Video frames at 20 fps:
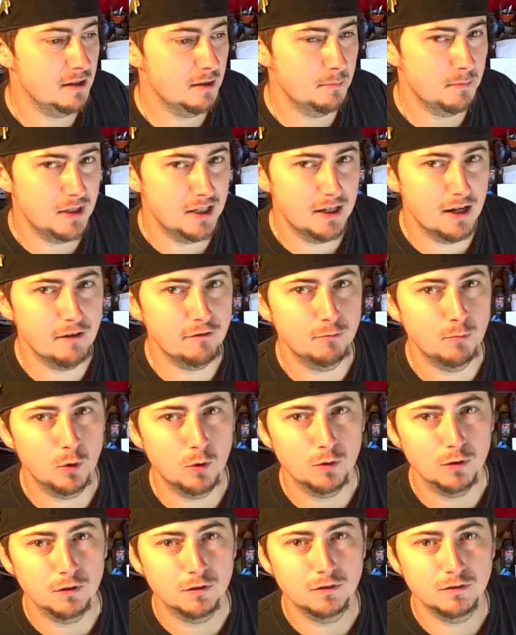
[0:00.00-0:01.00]
MDF
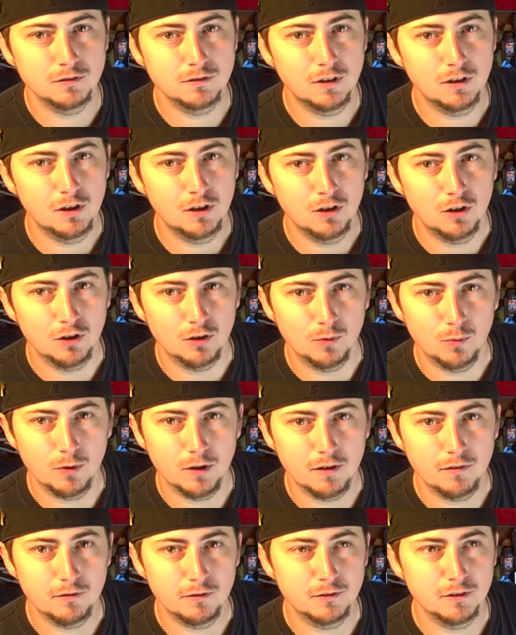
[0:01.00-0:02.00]
board or
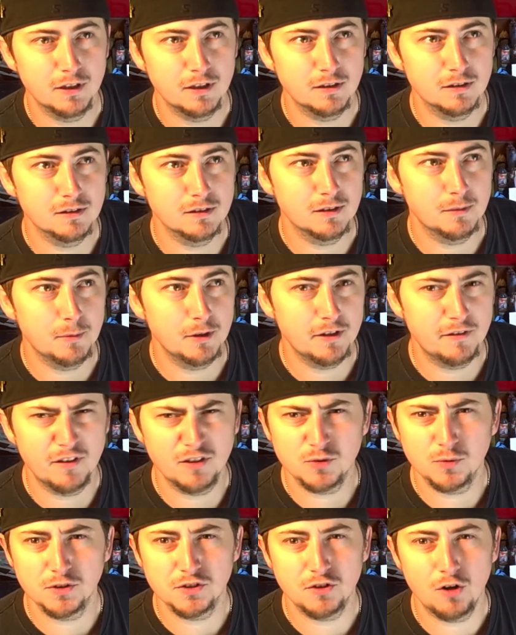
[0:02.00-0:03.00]
whatever. I believe
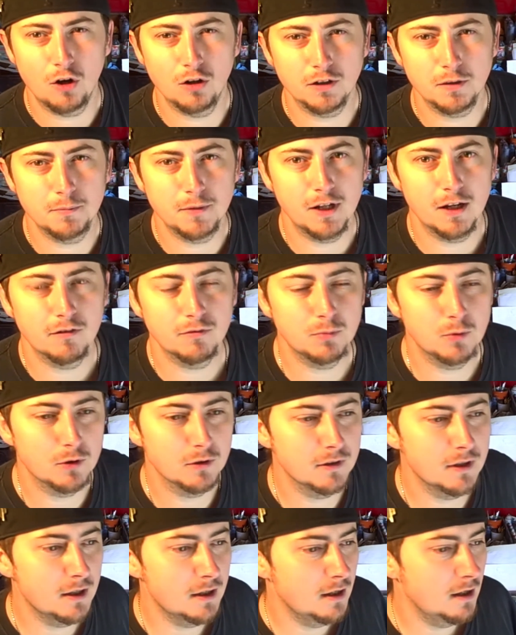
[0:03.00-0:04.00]
that's what it's called, MDF
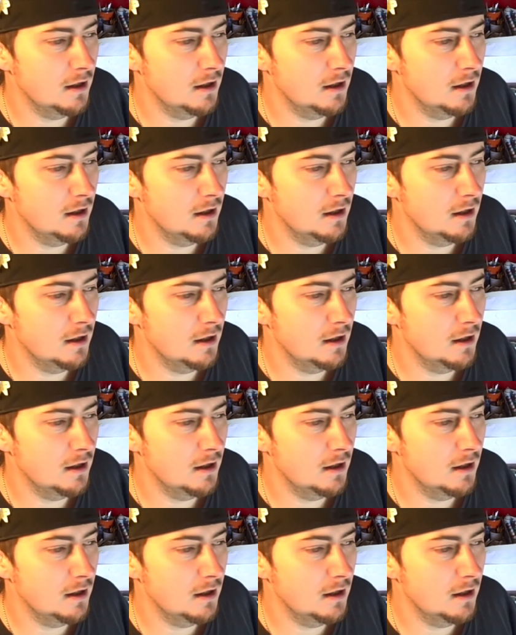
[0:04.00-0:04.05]
board.